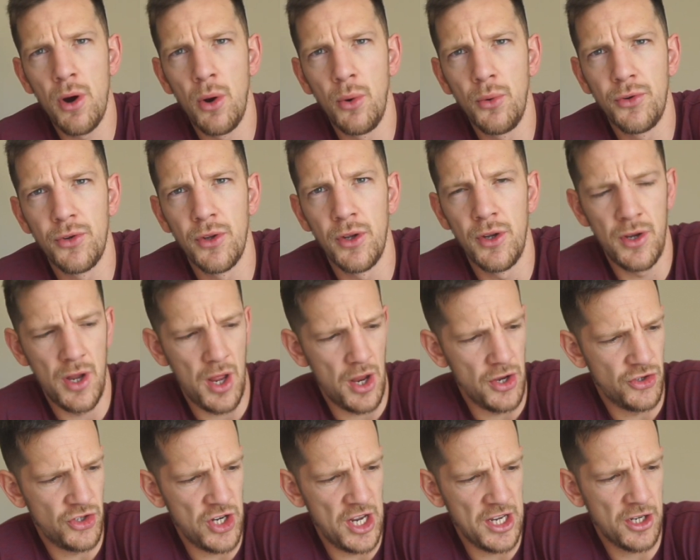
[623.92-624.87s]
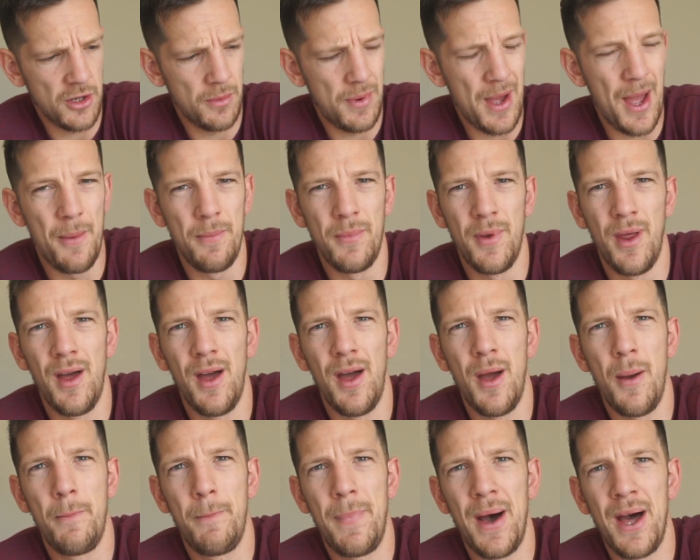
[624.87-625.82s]
Olsen, Jacob
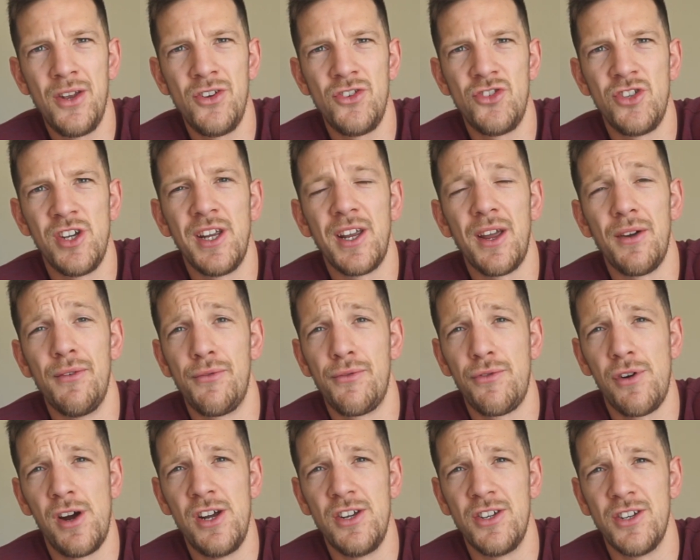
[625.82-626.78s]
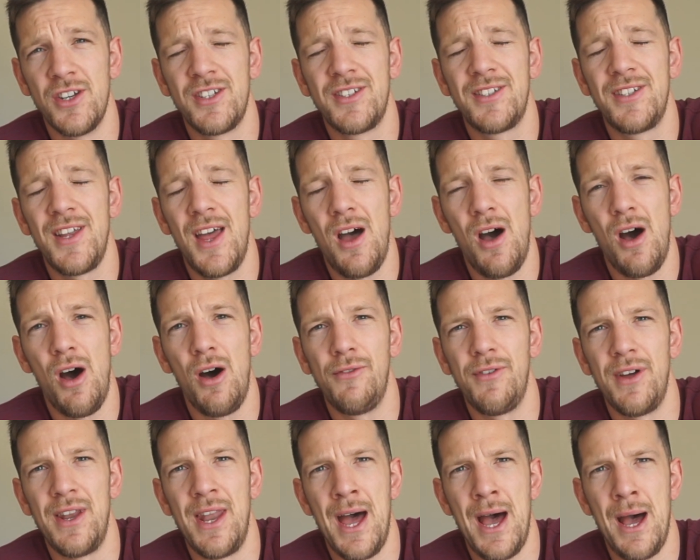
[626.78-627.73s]
Hepner, Panchik and Fraser set
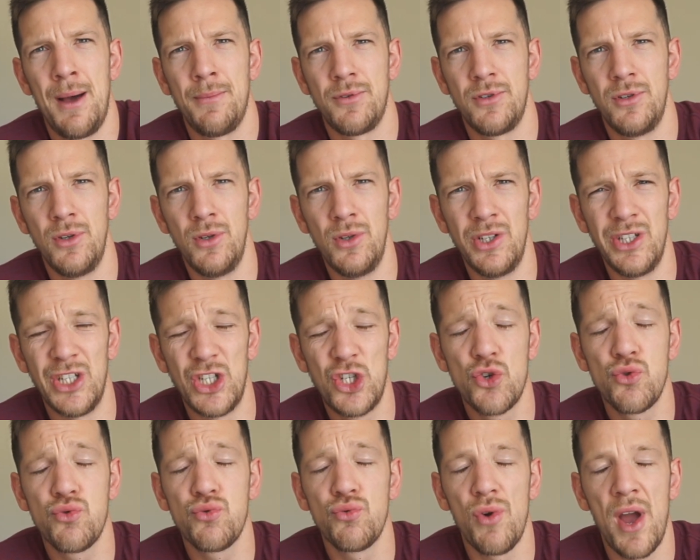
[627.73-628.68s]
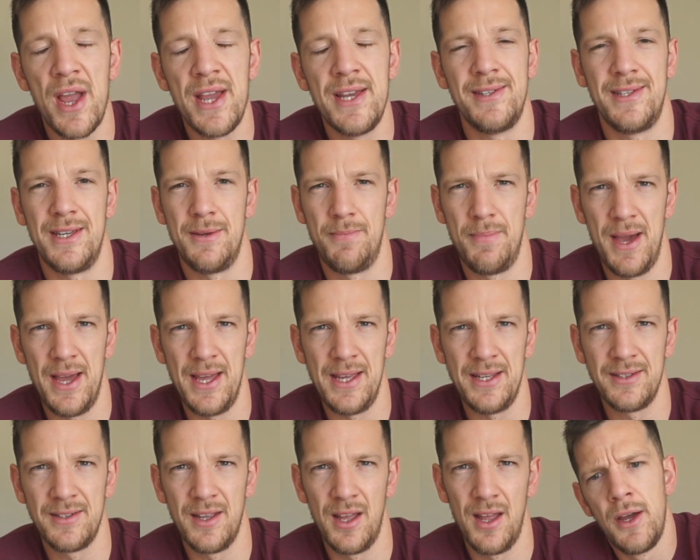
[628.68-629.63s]
off an absolutely crazy
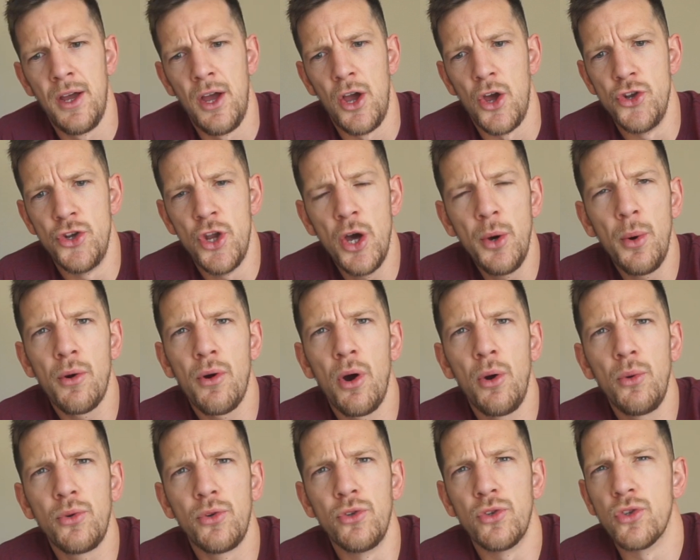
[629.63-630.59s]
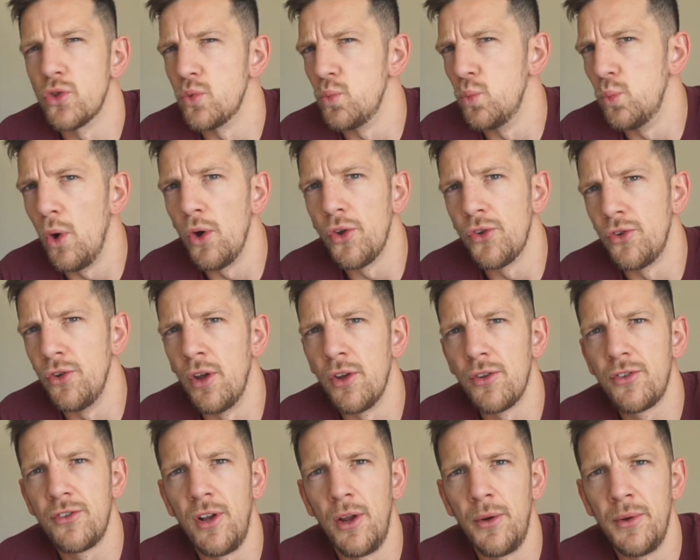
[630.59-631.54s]
pace. Noah Olsen just was not
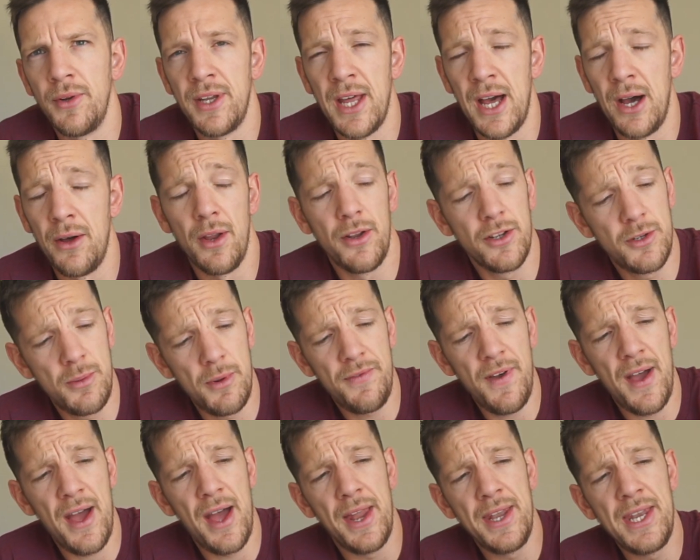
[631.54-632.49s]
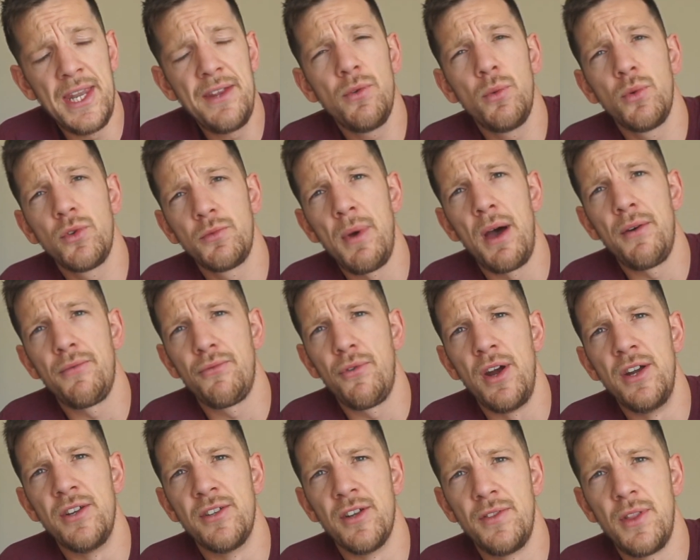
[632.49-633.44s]
slowing down. And to be fair, neither was Mat
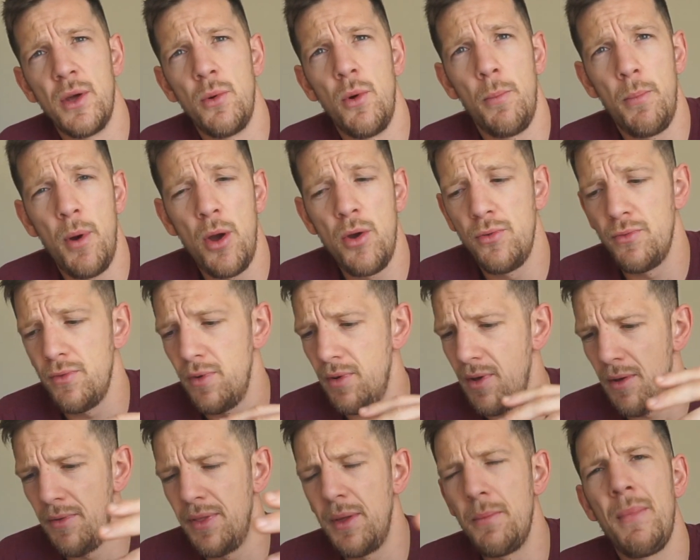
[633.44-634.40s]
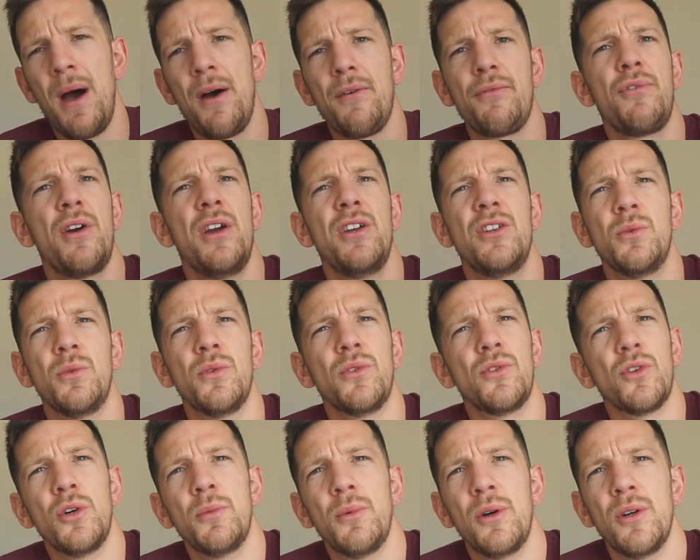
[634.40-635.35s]
Fraser. They were both, I think Mat Fraser was
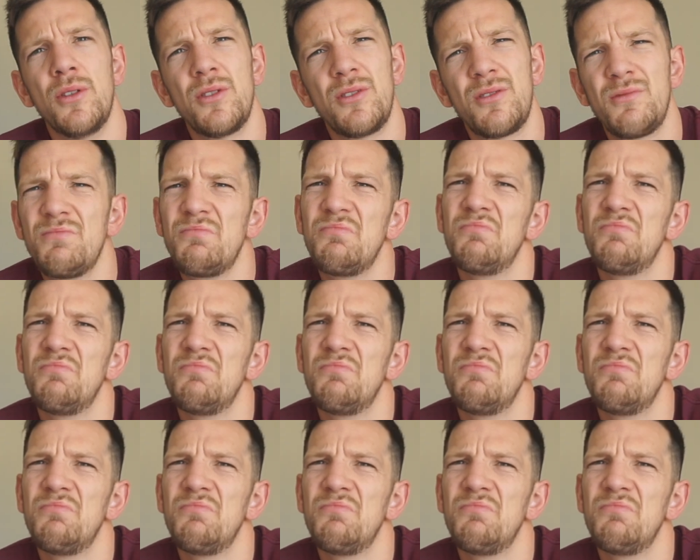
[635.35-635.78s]
almost